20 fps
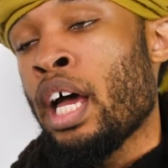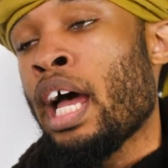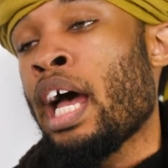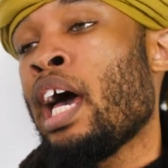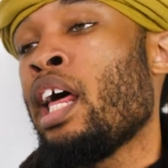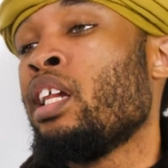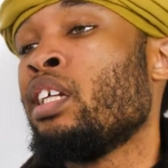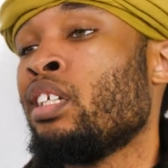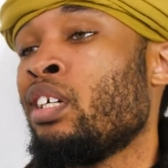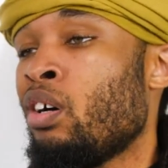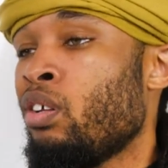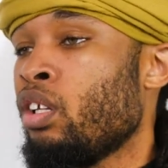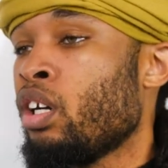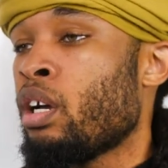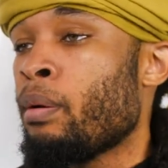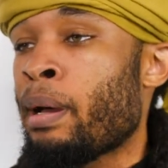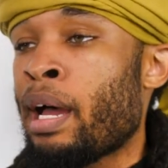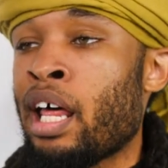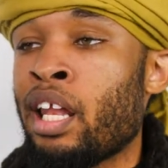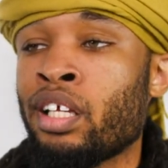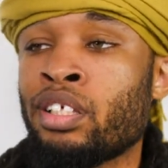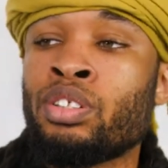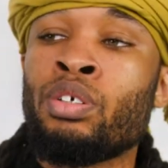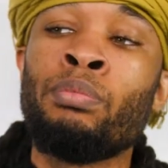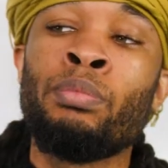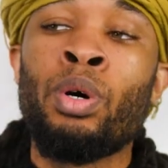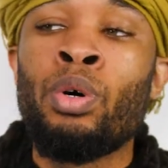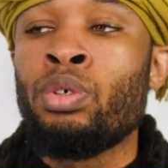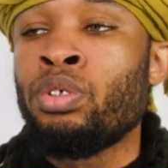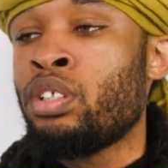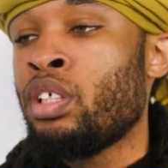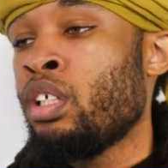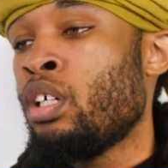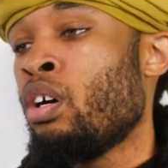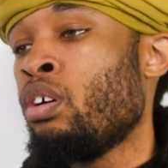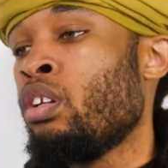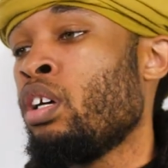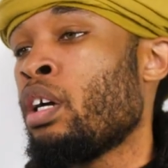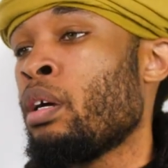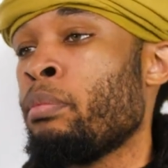Go look up Alex Hormozi,
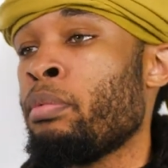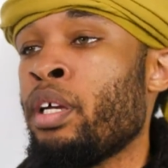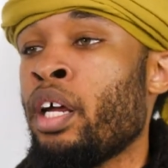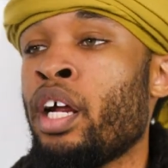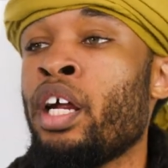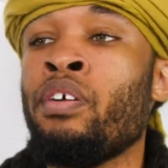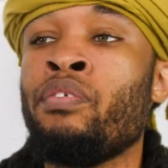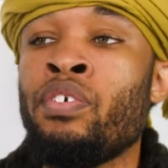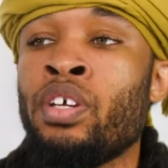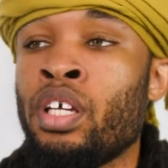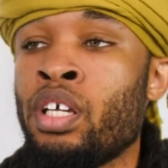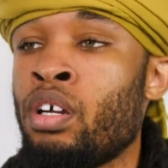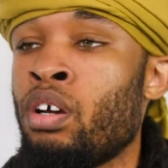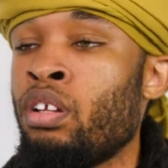go look up Gary Vee,